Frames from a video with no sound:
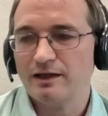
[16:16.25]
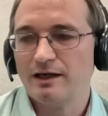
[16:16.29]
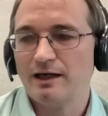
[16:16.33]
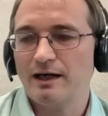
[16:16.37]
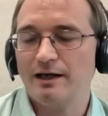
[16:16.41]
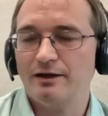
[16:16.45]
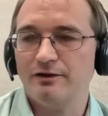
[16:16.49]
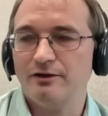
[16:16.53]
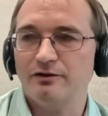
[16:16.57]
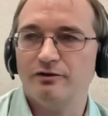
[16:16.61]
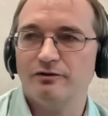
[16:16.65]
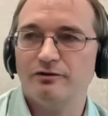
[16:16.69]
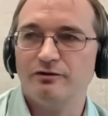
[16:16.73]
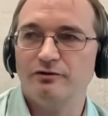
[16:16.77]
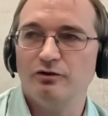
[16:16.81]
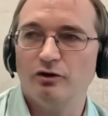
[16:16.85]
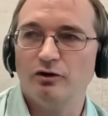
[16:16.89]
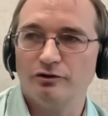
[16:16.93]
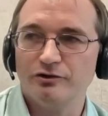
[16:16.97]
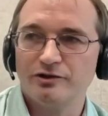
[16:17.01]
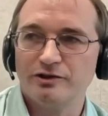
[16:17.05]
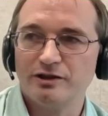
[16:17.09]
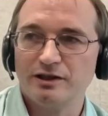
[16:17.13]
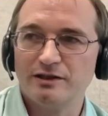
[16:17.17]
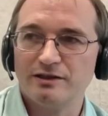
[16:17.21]
and not
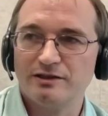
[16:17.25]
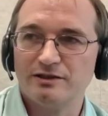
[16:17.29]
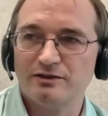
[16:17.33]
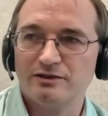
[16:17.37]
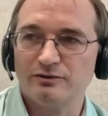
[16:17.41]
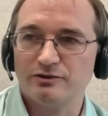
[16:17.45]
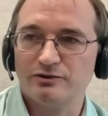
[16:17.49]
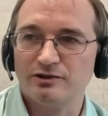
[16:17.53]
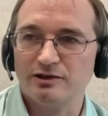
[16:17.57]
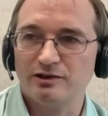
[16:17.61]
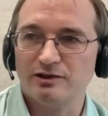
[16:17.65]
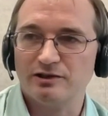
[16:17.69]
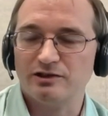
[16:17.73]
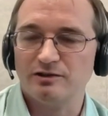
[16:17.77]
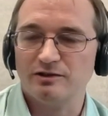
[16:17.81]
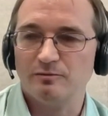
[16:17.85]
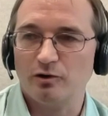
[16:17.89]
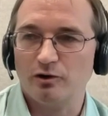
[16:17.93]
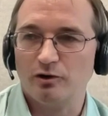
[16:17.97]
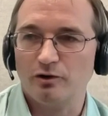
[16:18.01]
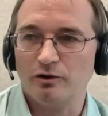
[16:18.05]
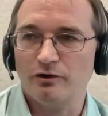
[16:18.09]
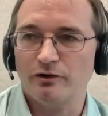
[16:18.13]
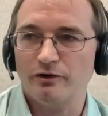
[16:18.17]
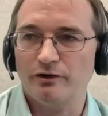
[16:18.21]
test your system
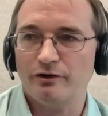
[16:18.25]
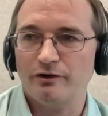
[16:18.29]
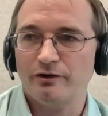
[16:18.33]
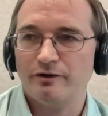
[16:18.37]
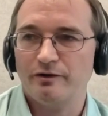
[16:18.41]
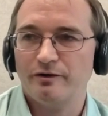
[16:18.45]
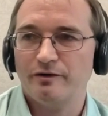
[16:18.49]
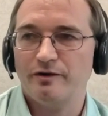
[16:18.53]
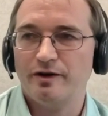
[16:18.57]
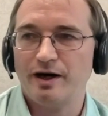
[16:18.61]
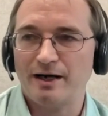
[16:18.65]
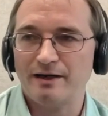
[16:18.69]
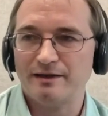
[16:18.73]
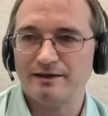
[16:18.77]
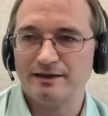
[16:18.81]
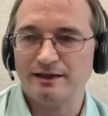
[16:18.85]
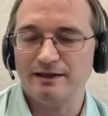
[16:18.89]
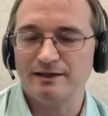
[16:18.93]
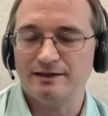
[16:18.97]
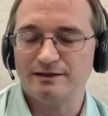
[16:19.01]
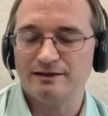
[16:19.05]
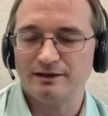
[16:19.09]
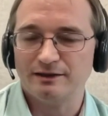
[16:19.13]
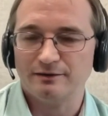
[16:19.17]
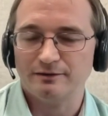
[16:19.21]
on that
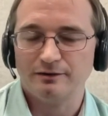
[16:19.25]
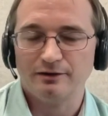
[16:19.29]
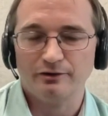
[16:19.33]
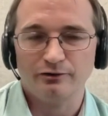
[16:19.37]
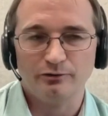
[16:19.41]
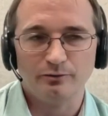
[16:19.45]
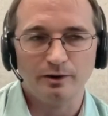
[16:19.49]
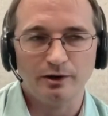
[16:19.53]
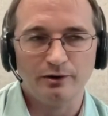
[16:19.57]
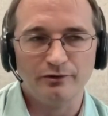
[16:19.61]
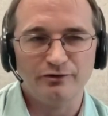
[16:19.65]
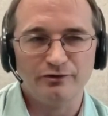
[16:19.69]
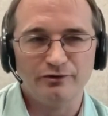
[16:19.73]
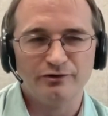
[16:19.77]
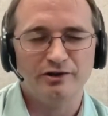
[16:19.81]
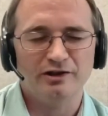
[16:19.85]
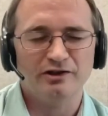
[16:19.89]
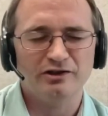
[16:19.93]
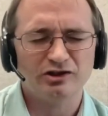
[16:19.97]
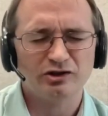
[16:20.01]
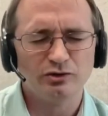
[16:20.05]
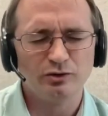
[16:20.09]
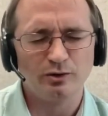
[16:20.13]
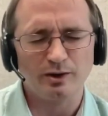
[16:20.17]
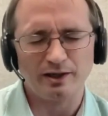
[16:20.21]
data as well. So there's
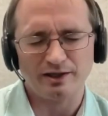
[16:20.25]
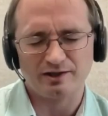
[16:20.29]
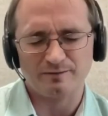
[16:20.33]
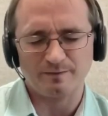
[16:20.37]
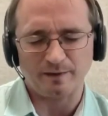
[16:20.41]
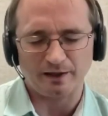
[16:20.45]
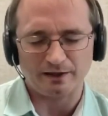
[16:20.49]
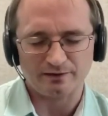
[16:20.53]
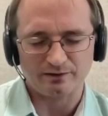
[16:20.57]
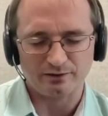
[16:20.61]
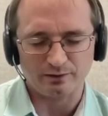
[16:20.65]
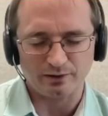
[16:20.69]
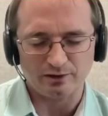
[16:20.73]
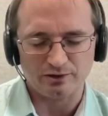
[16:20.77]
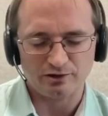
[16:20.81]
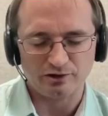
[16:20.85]
two aspects to it.